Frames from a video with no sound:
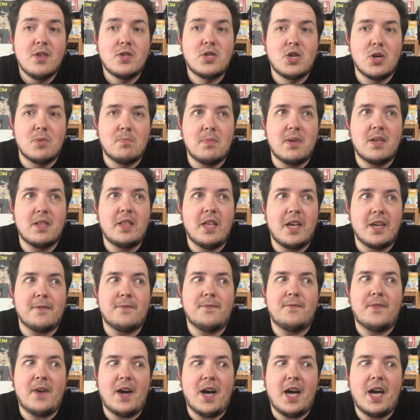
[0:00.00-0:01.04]
Took me like
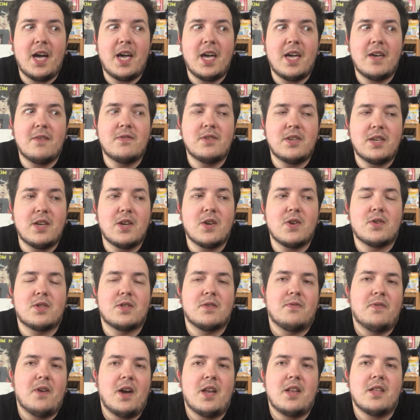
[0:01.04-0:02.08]
5 years
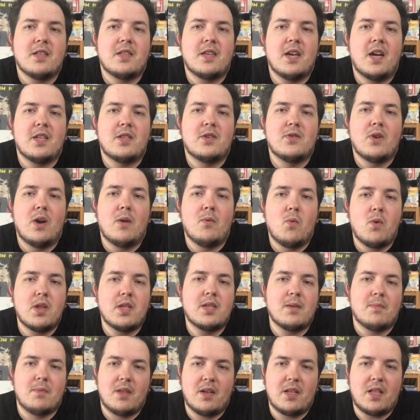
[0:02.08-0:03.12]
to find a tattoo. I
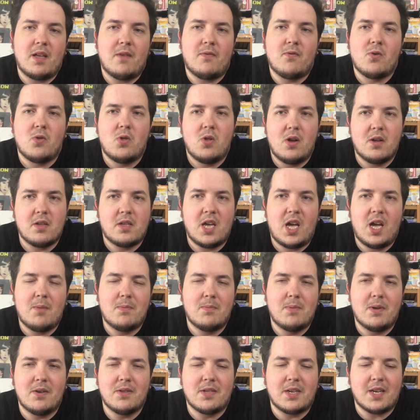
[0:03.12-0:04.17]
wanted something like that for a long
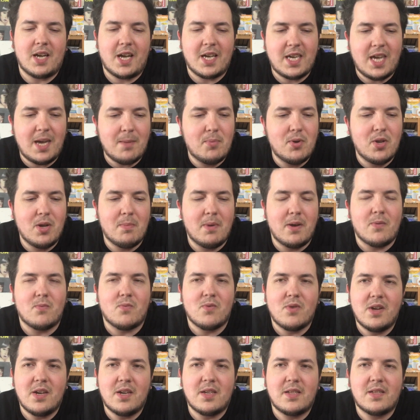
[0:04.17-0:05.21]
time, but I was like, I can't put it on my
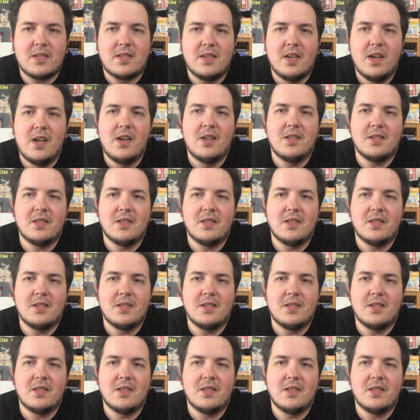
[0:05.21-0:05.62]
wrist.